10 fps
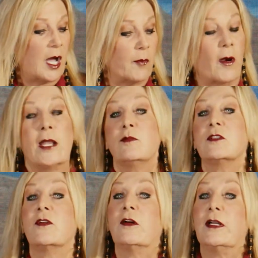A bride
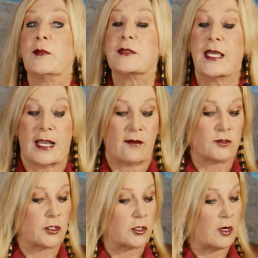was very upset
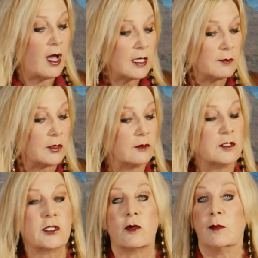after her
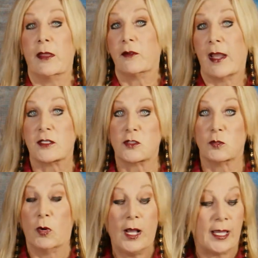honeymoon, so her mother asked
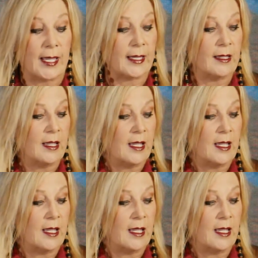her why.